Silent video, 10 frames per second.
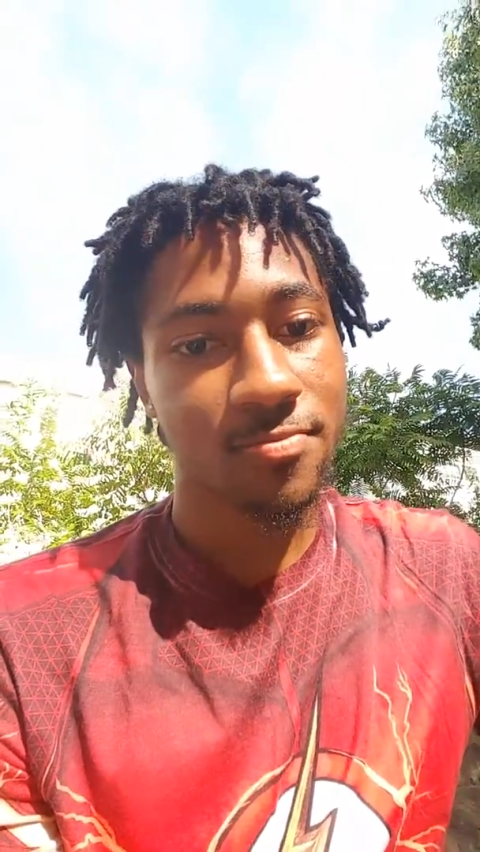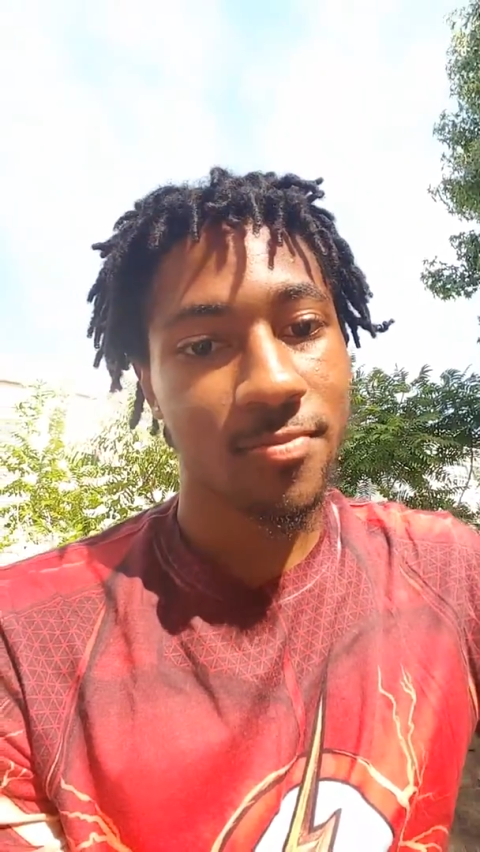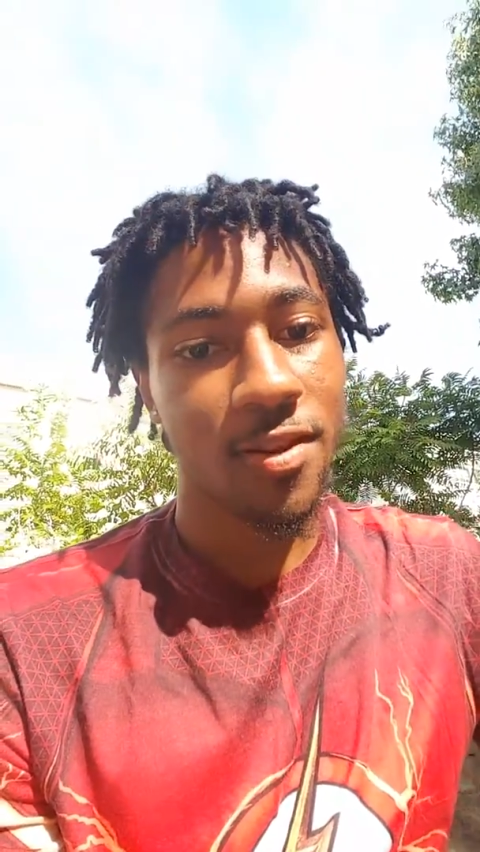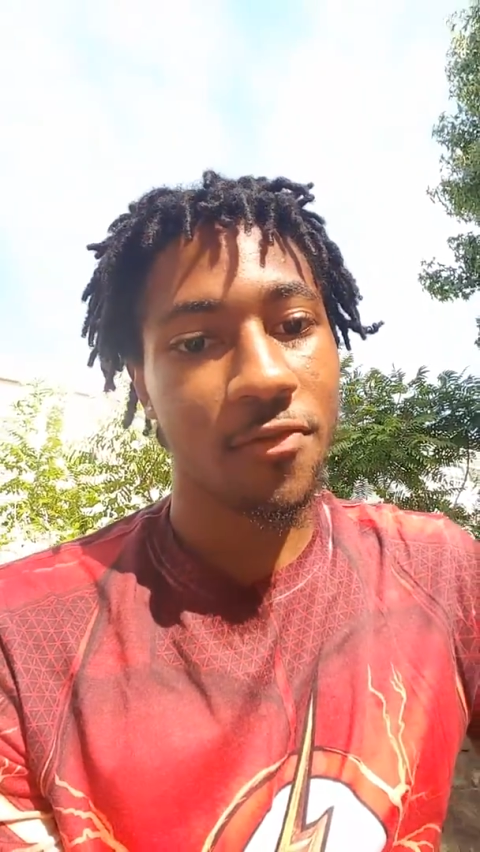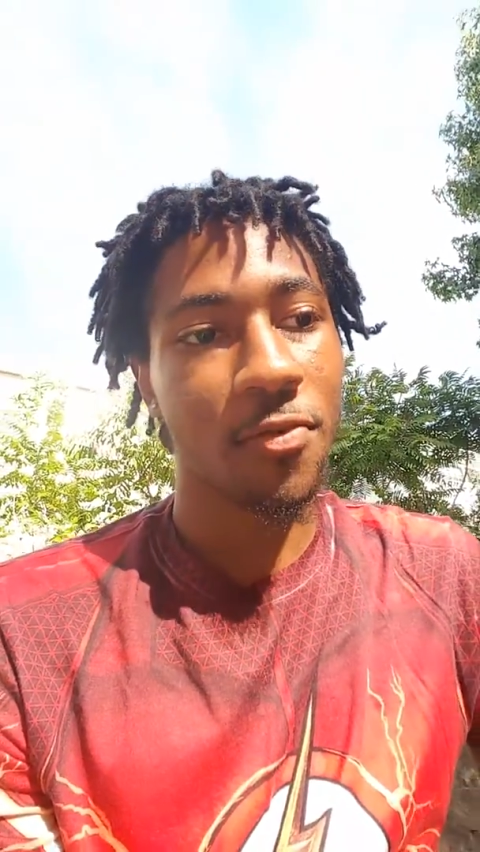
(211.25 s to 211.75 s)

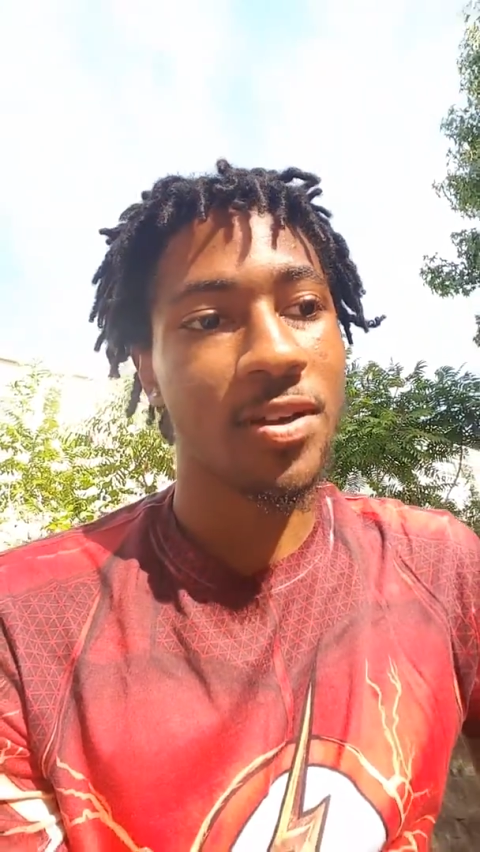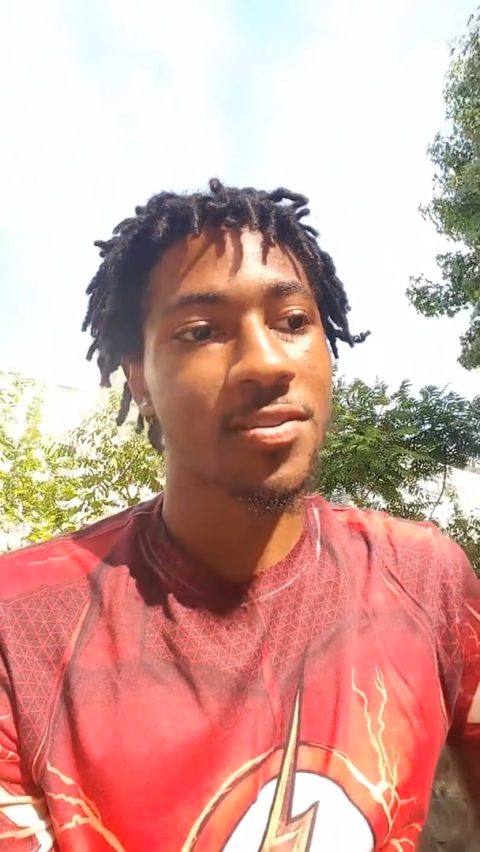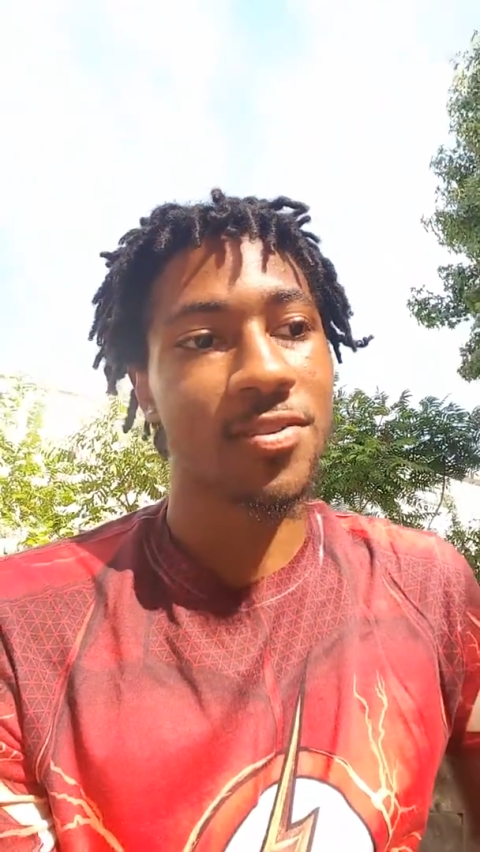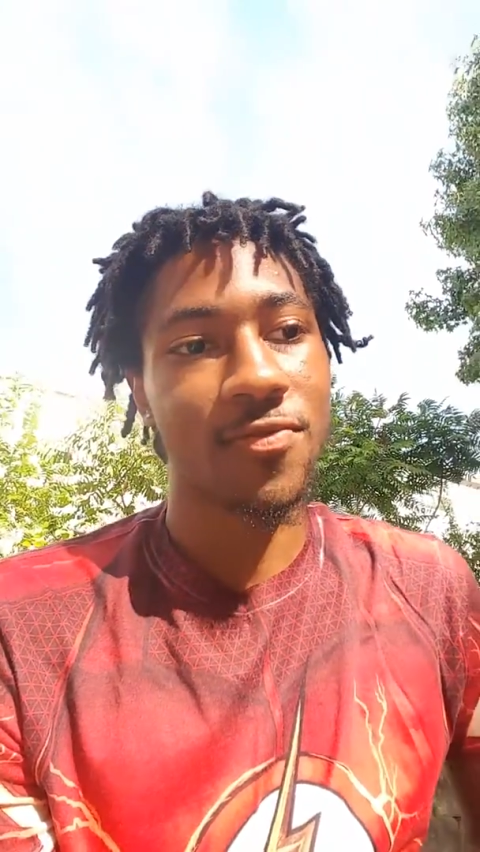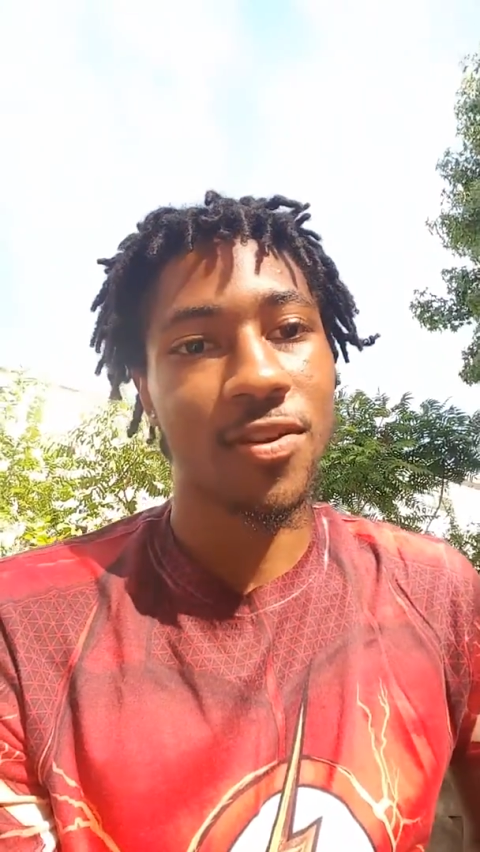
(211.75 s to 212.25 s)
And if you're watching
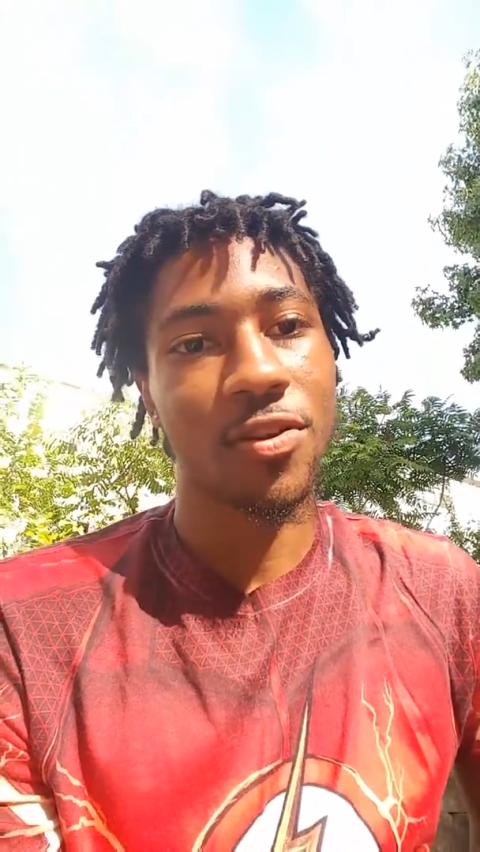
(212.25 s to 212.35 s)
this video,